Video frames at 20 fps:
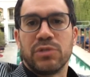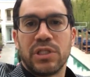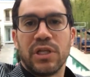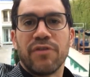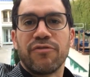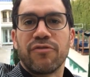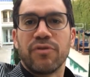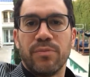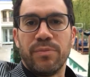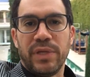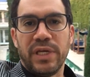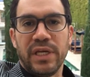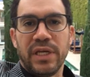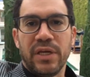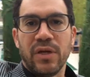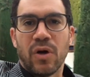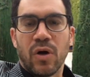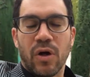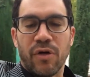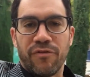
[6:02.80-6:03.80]
stuff for
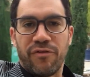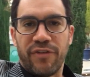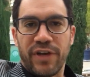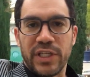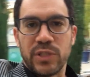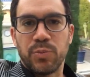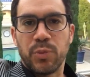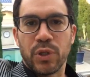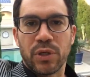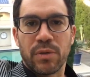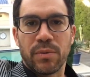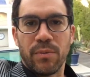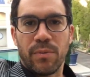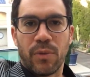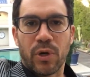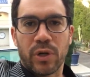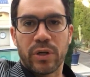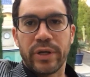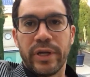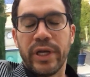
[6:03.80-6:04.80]
me on Facebook
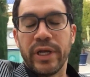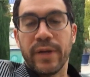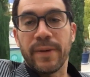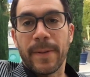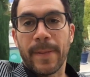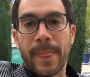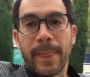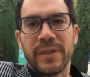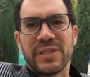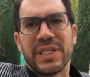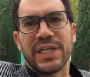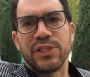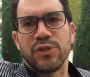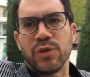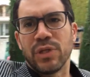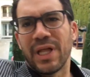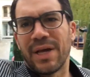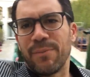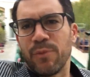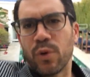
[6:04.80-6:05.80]
marketing because I
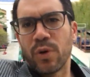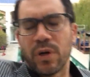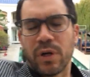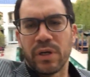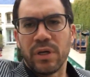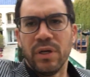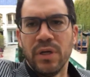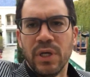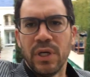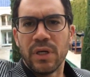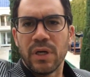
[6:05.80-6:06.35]
do a lot more on